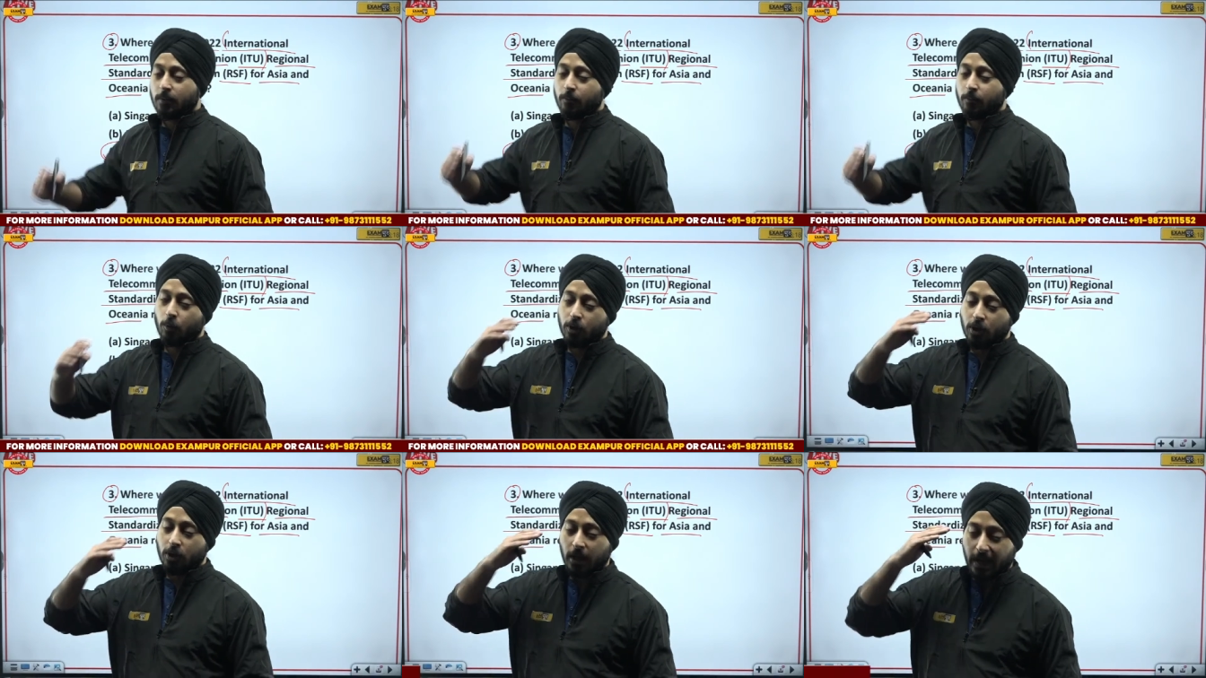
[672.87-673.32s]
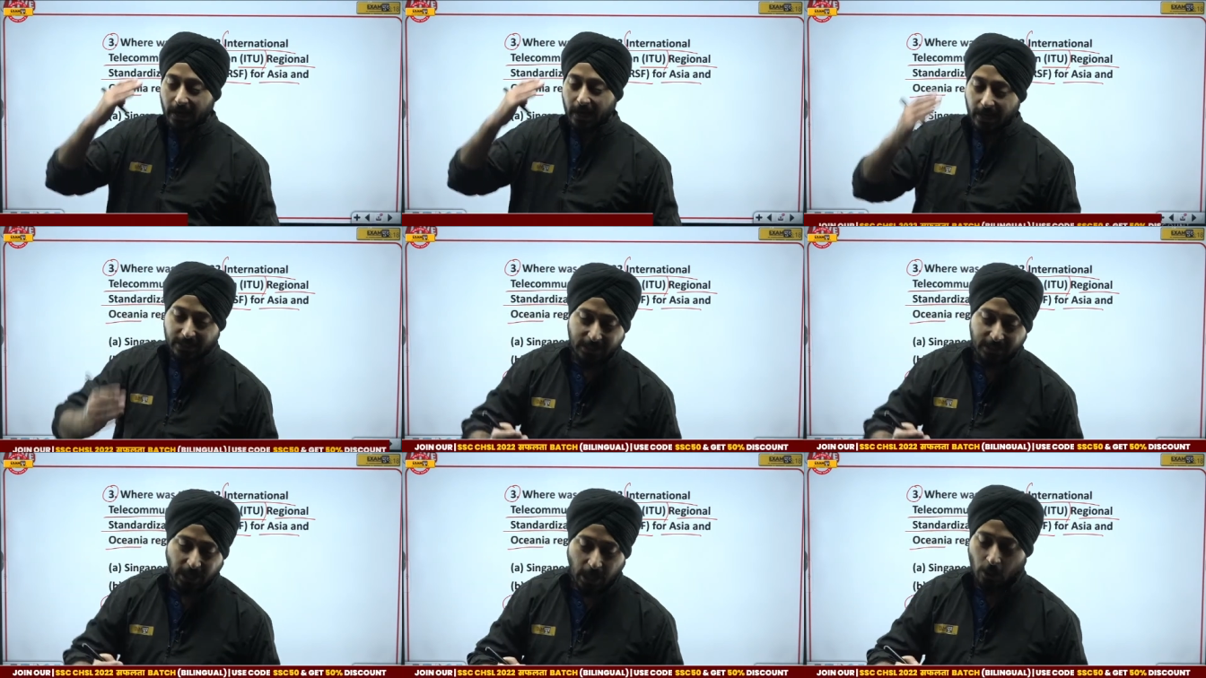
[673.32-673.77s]
Put your
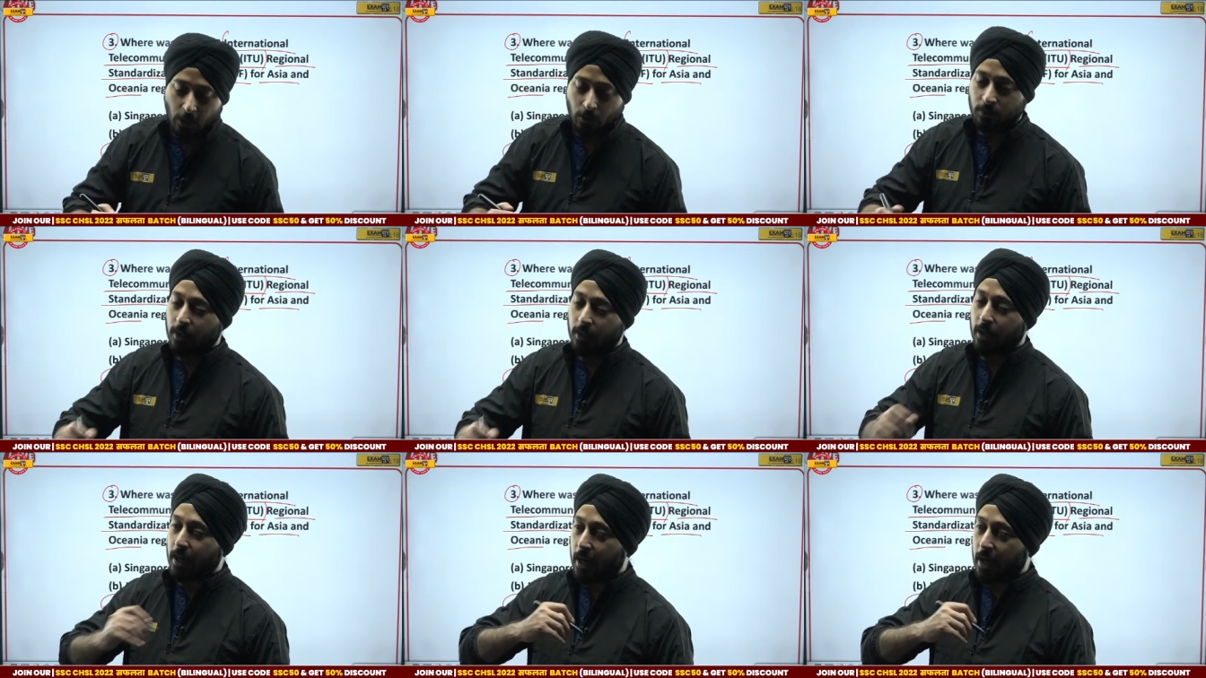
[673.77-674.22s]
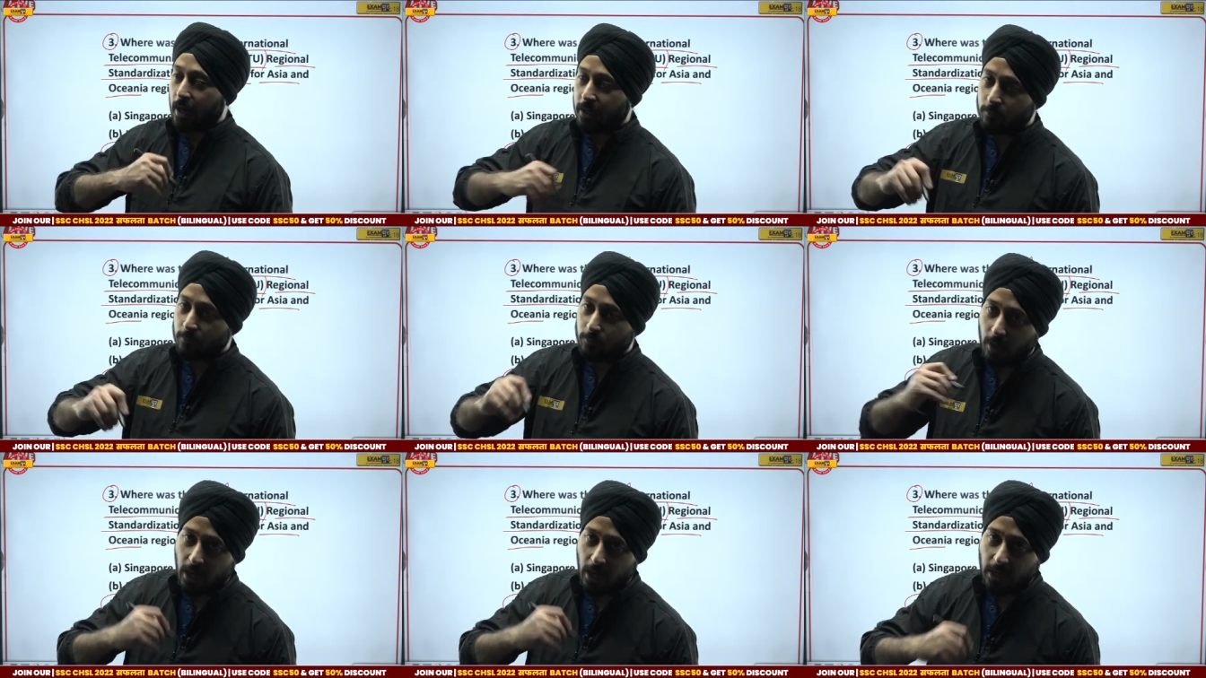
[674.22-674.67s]
head down
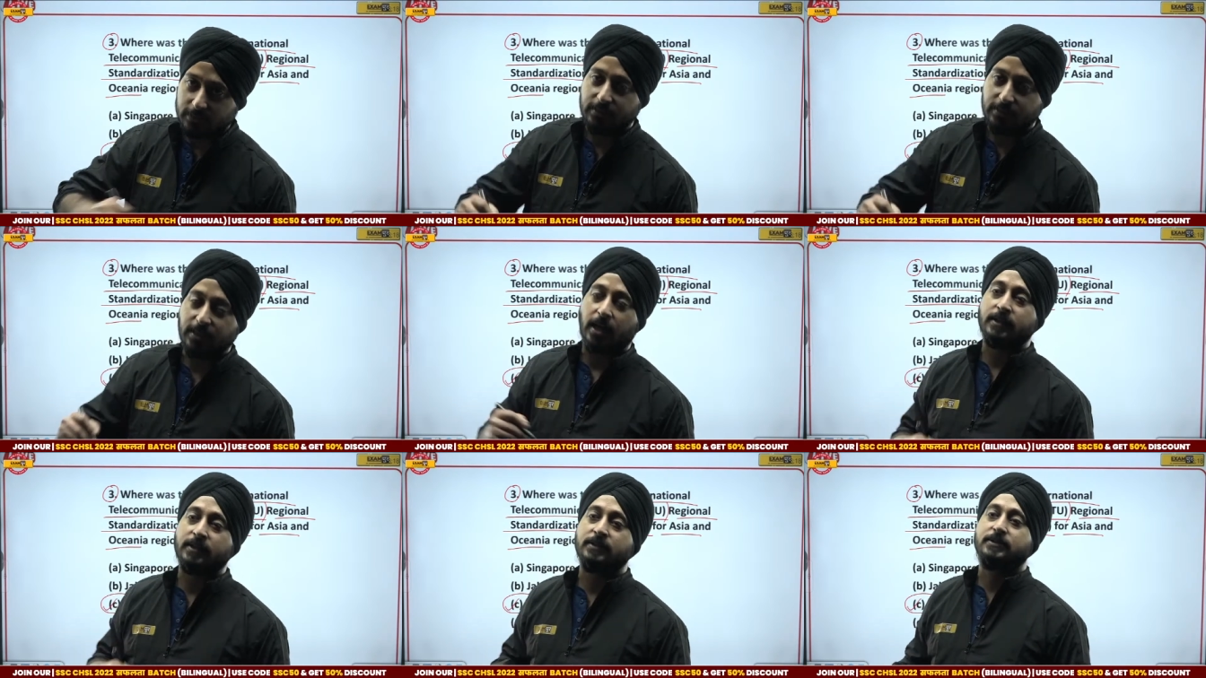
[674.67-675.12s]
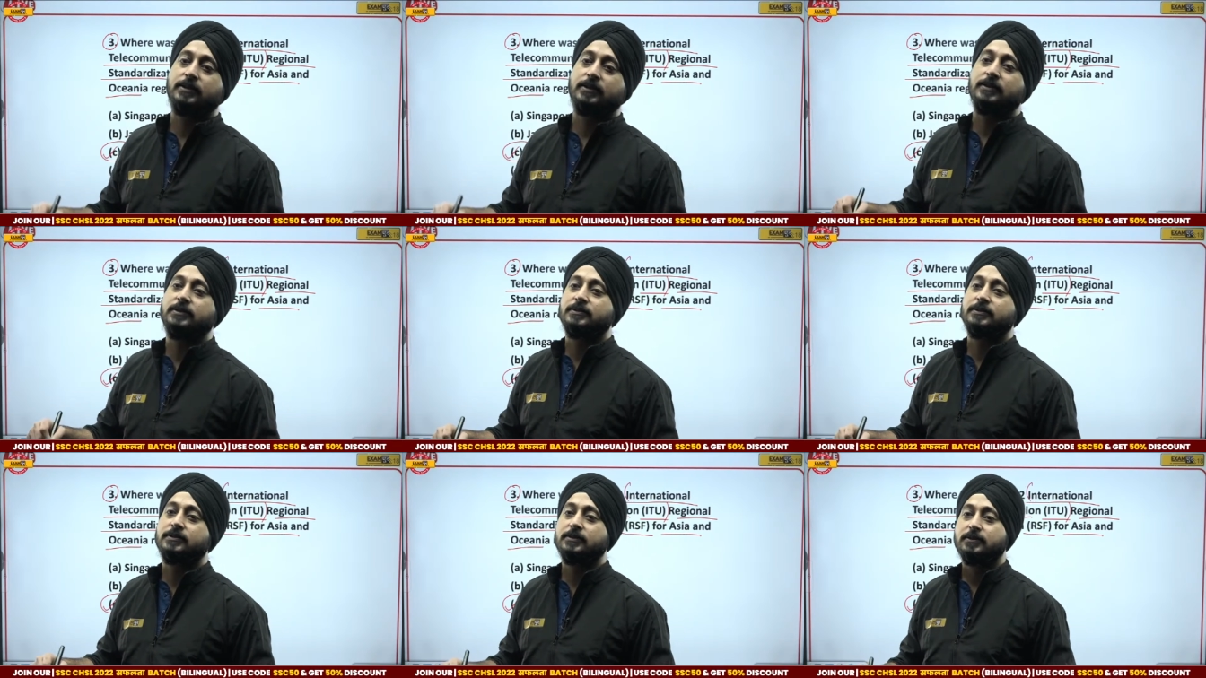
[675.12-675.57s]
and mark the
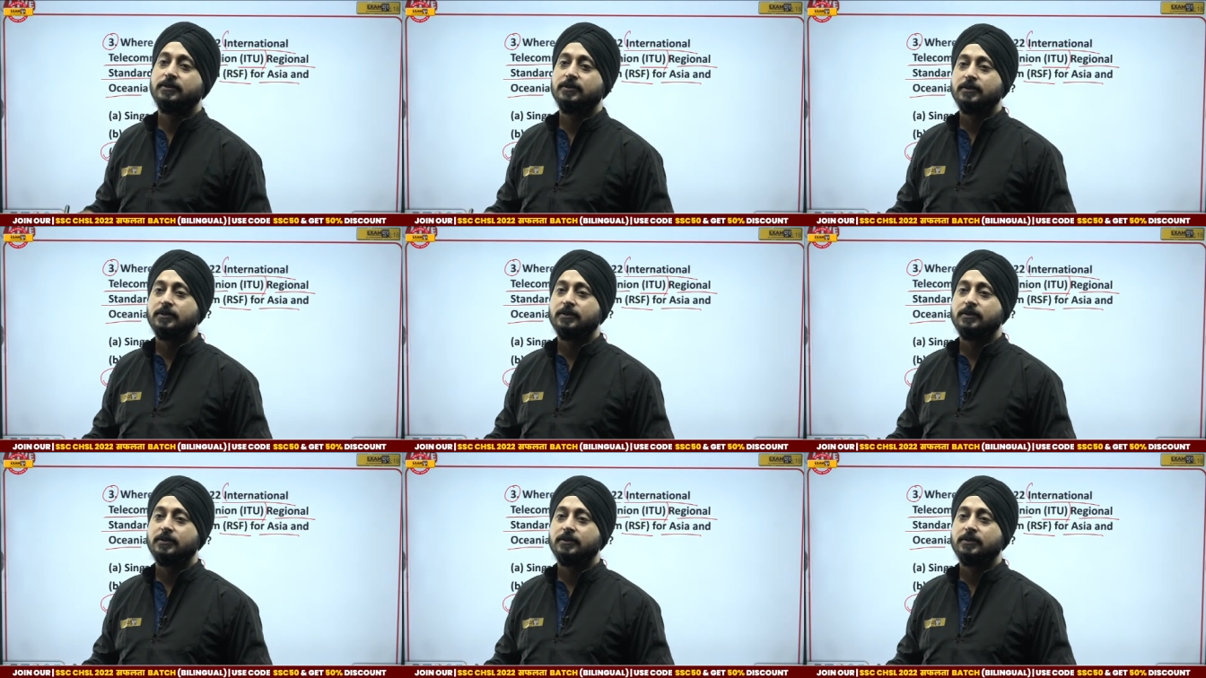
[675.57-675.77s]
answers.